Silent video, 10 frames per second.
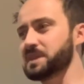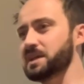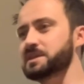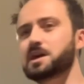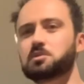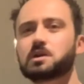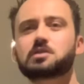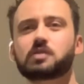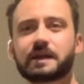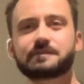No one
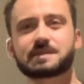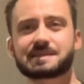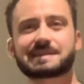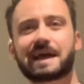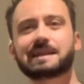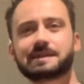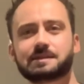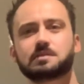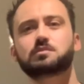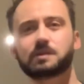craves a salad
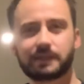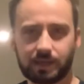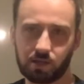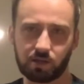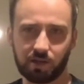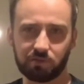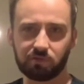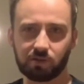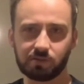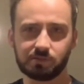when they're hungover.